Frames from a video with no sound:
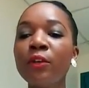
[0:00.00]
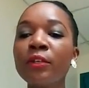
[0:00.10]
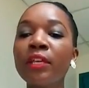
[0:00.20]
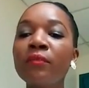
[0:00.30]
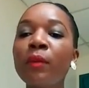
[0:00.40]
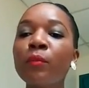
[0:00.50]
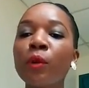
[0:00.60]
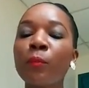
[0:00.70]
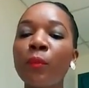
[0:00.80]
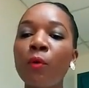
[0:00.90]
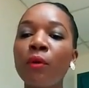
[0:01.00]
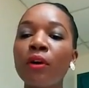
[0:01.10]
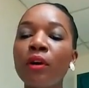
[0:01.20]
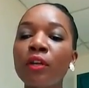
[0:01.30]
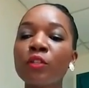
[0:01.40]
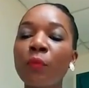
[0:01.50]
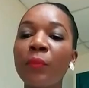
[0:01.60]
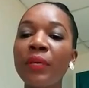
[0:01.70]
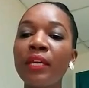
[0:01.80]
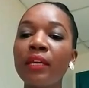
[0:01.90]
You give them more power to
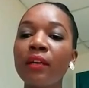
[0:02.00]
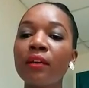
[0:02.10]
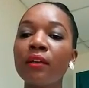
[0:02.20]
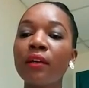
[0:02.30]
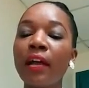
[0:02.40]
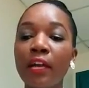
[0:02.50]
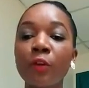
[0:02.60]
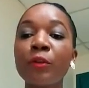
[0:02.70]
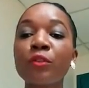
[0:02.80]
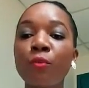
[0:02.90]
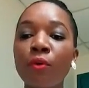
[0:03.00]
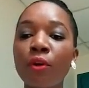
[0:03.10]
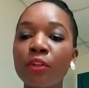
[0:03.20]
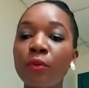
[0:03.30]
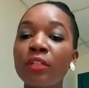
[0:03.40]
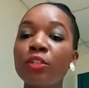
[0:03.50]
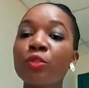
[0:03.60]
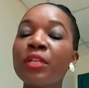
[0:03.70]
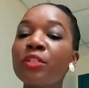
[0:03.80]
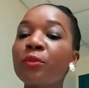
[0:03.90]
be angry toward you and to
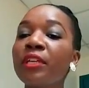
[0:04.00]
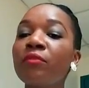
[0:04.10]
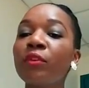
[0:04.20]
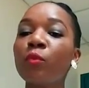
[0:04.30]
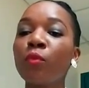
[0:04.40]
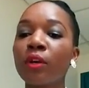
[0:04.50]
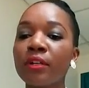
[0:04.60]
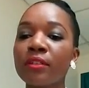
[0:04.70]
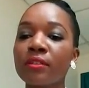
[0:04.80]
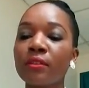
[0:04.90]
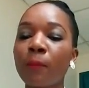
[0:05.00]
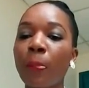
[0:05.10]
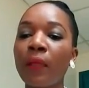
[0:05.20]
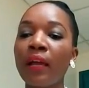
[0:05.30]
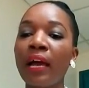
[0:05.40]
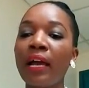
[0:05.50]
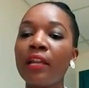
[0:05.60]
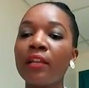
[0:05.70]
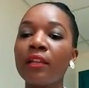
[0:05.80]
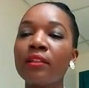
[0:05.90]
treat you even worse.
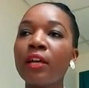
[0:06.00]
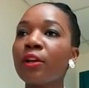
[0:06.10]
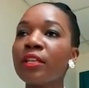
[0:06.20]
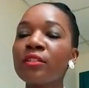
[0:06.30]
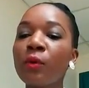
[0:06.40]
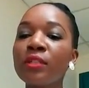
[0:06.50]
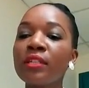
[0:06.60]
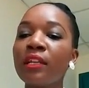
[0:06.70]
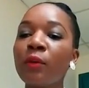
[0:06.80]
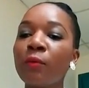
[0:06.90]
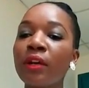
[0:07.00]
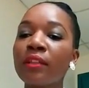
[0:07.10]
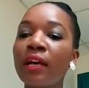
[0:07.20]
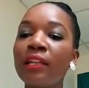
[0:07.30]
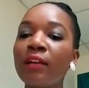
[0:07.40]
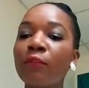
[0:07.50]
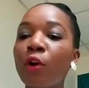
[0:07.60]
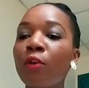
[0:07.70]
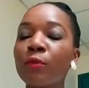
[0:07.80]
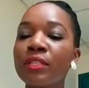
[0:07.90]
And there is no telling where that level
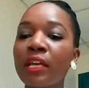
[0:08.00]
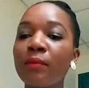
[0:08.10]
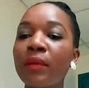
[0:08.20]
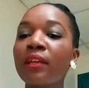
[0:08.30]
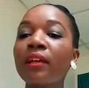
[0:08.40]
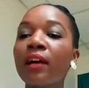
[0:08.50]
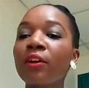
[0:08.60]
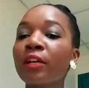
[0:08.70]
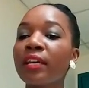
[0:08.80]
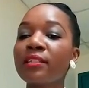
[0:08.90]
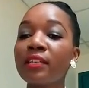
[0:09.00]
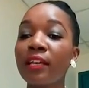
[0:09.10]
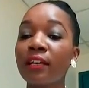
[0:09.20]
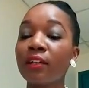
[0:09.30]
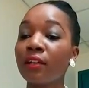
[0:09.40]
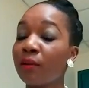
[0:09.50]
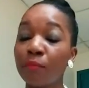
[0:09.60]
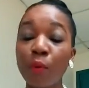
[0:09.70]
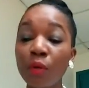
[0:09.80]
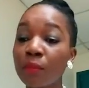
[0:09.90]
of resentment and anger can take
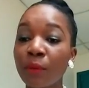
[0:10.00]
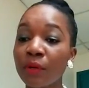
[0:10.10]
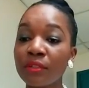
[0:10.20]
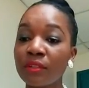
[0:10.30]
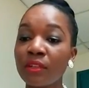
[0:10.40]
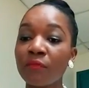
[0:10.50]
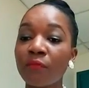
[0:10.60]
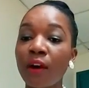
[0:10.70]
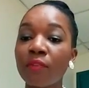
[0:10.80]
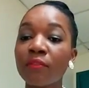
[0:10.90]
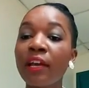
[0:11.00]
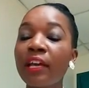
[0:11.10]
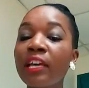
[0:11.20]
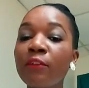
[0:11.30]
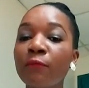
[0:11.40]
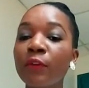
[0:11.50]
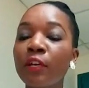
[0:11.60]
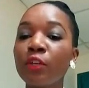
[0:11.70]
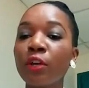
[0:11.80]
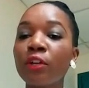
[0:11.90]
both persons involved if
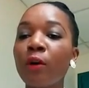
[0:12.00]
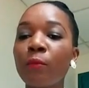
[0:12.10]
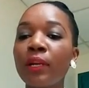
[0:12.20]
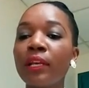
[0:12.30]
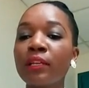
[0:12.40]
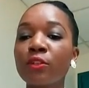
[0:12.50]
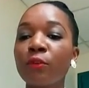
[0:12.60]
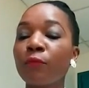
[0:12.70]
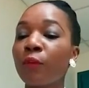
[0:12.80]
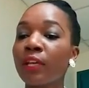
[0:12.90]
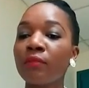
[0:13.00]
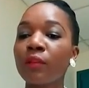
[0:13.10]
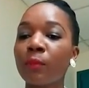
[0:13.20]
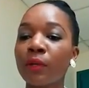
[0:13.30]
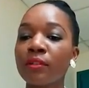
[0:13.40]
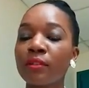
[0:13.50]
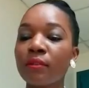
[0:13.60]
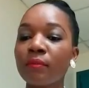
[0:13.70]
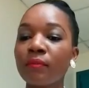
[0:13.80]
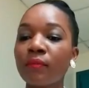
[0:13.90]
you're not willing to forgive the
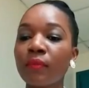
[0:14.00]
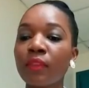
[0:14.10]
person.